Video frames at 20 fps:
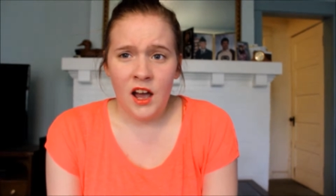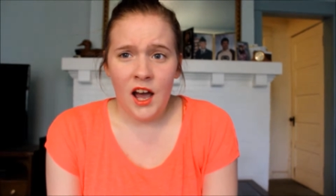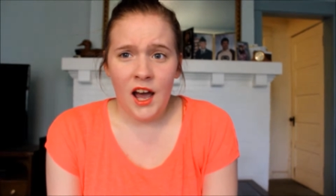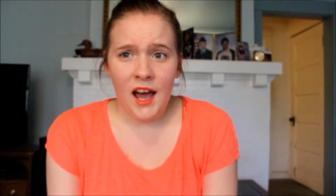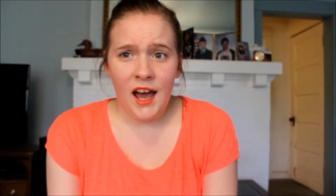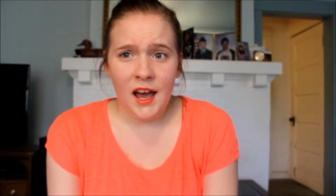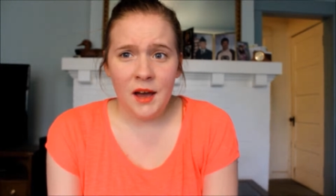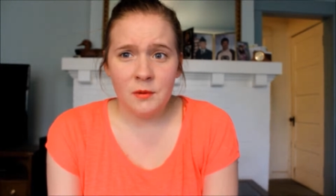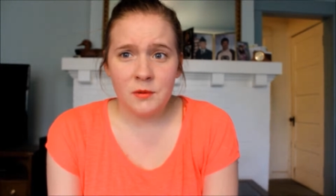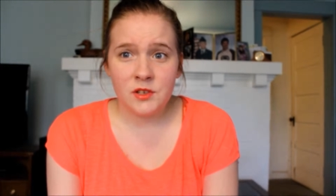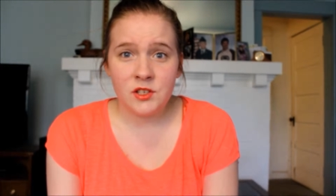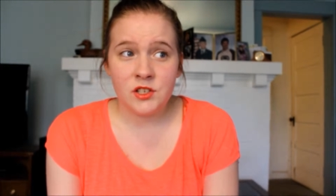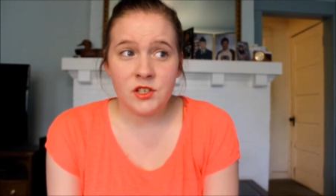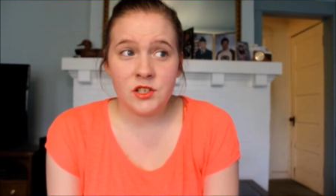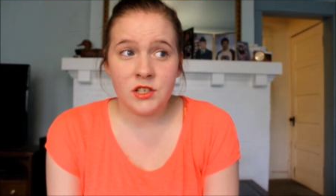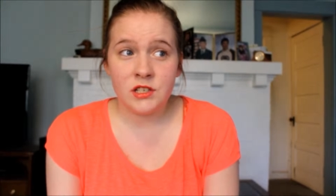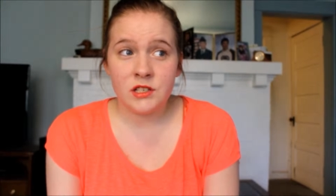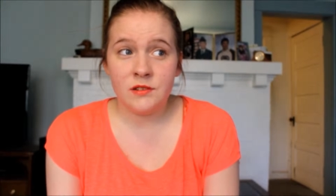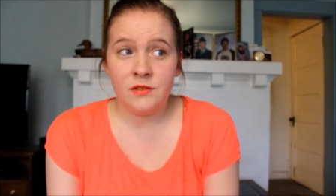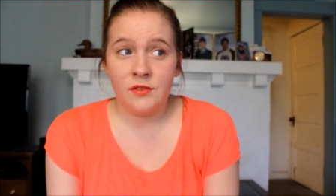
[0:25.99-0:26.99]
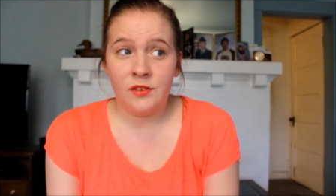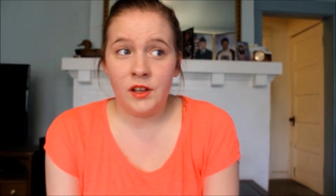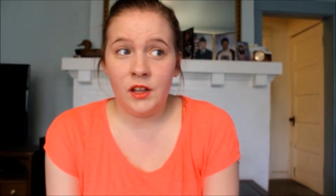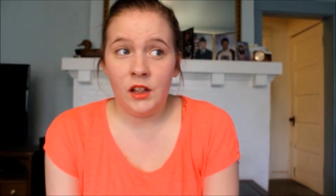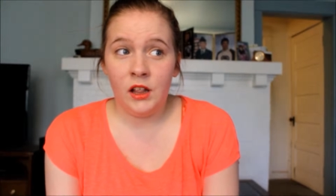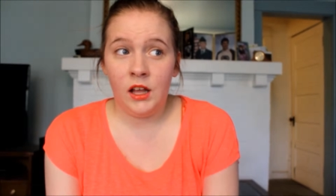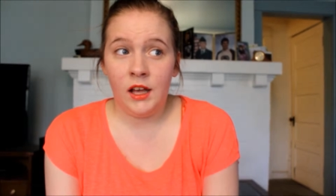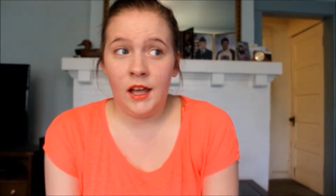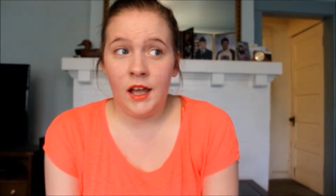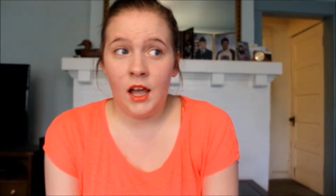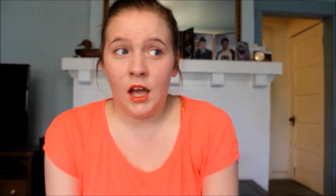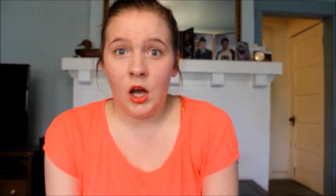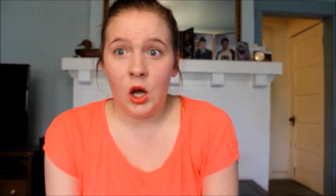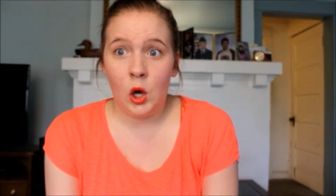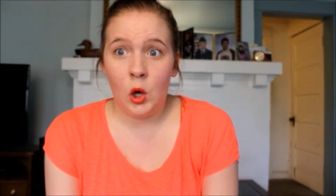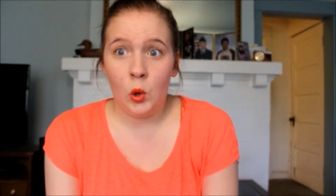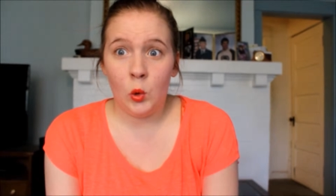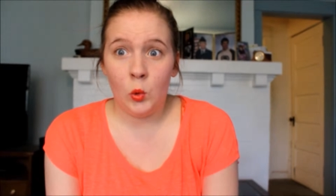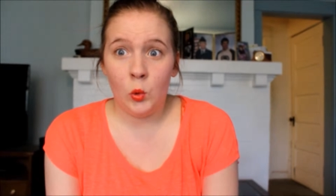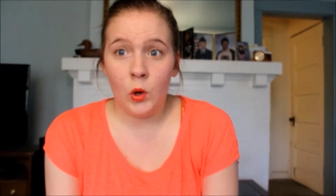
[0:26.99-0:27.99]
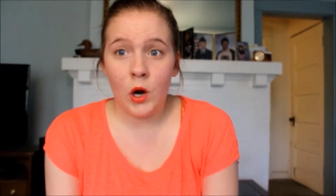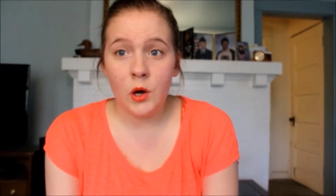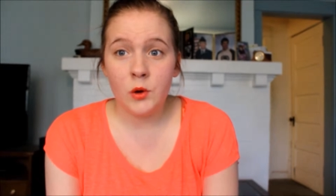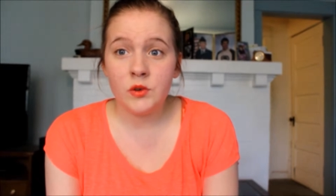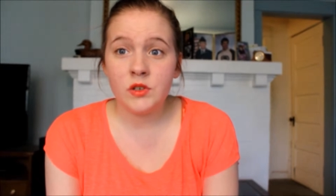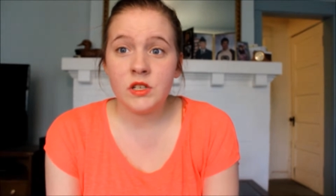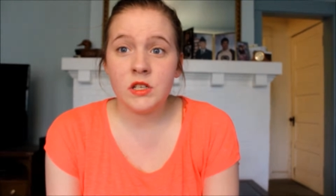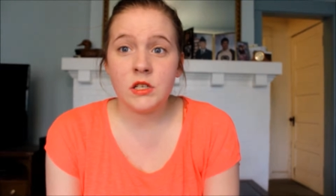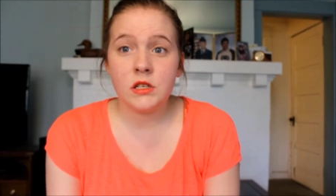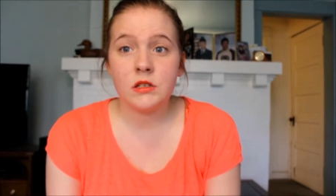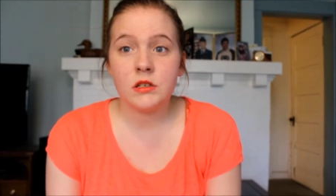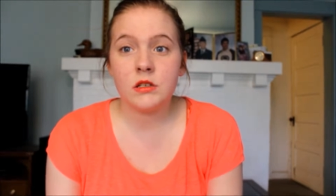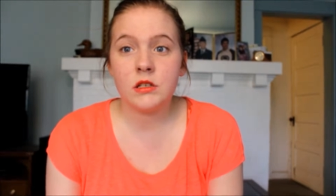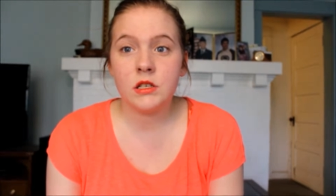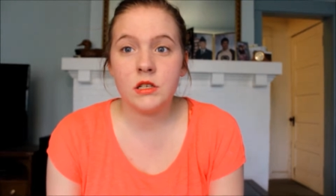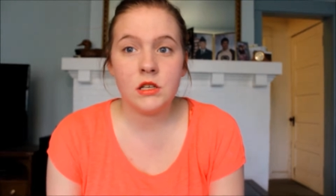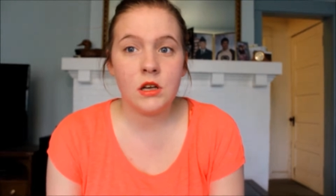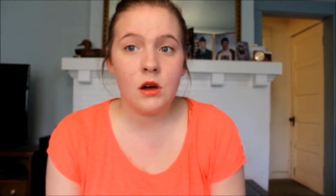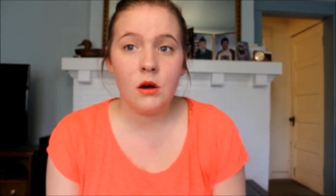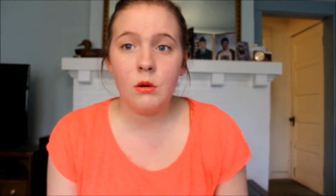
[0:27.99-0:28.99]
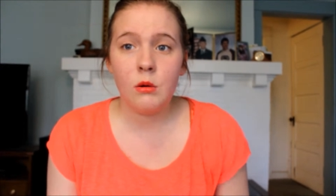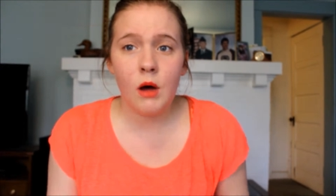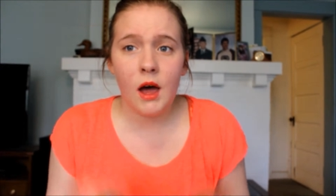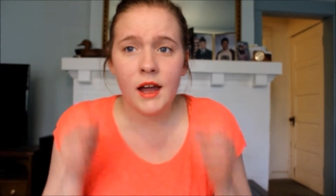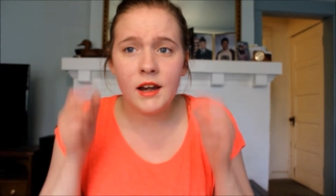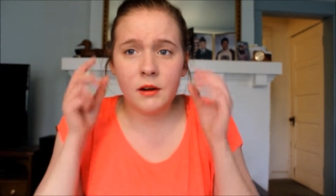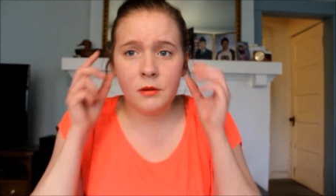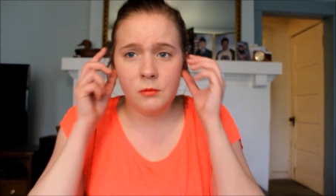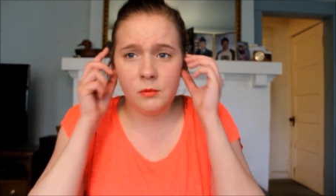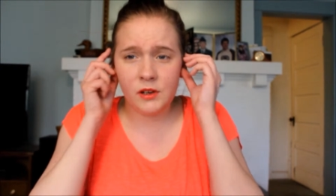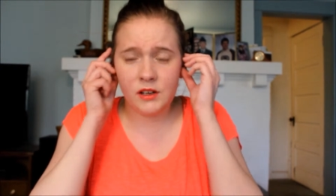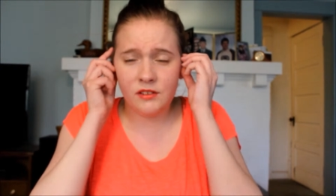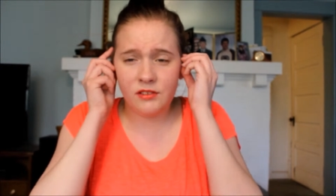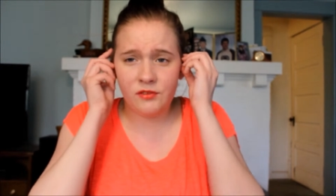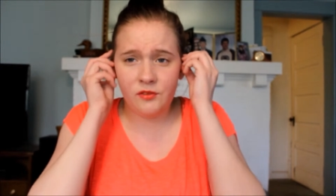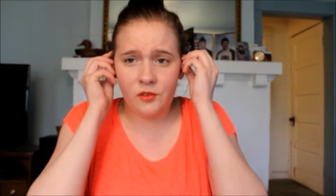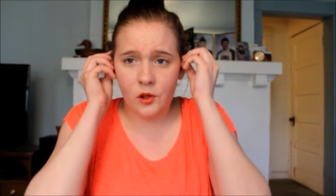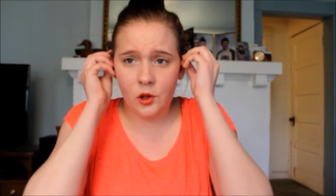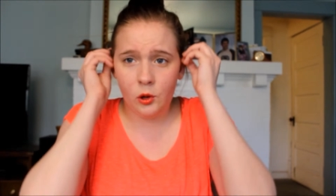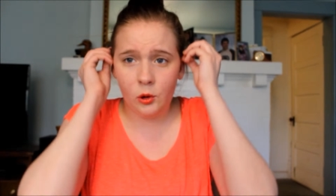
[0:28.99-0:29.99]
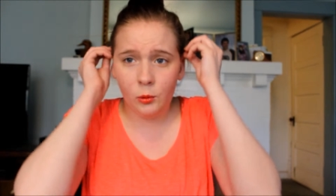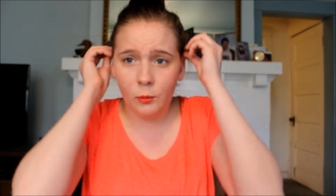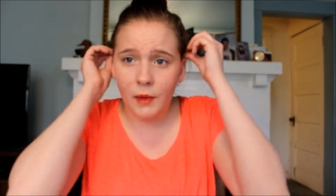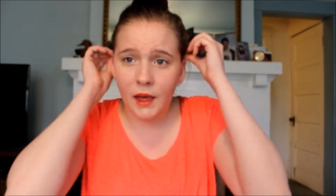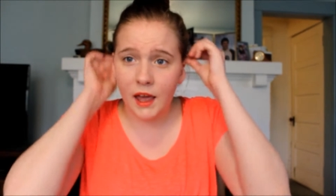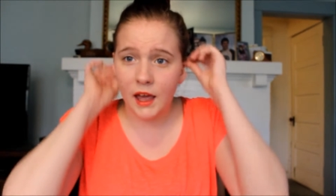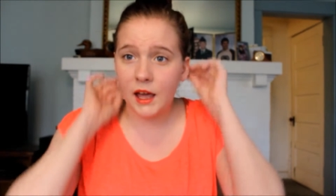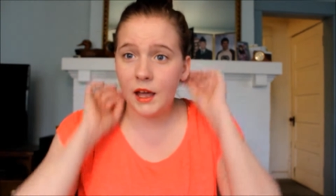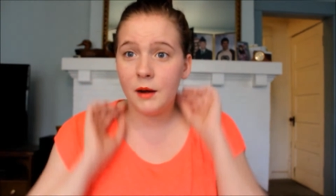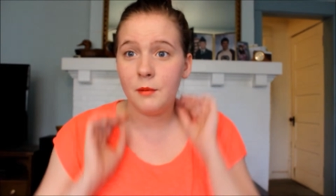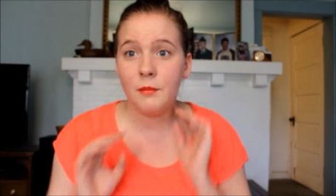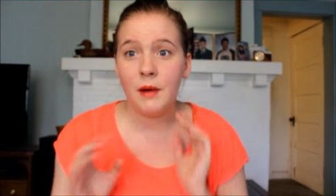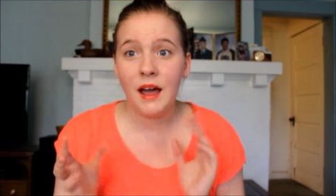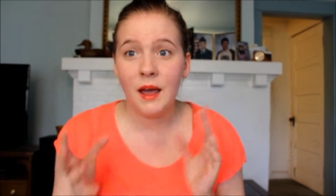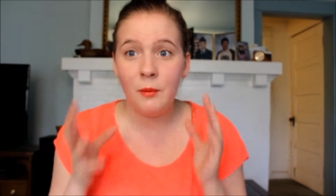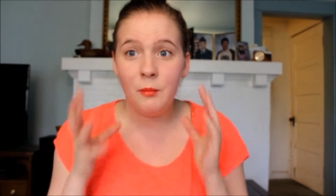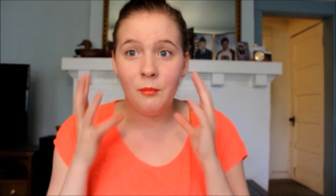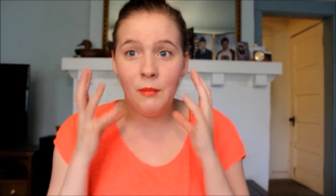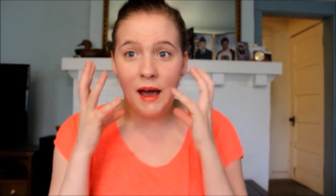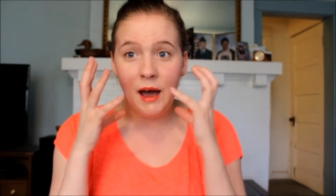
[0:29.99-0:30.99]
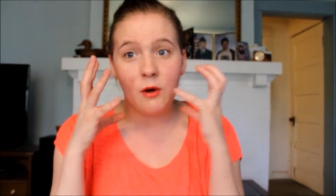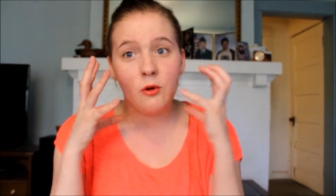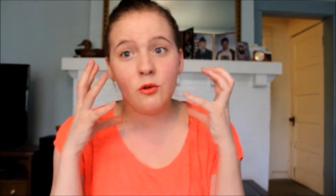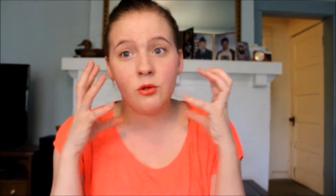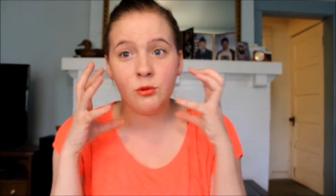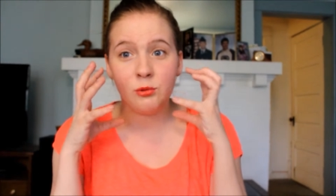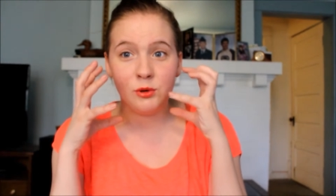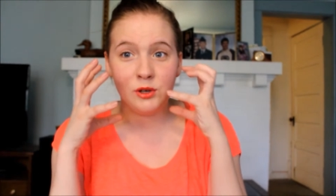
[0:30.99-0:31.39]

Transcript: I was just feeling gross so I didn't want to film and my mouth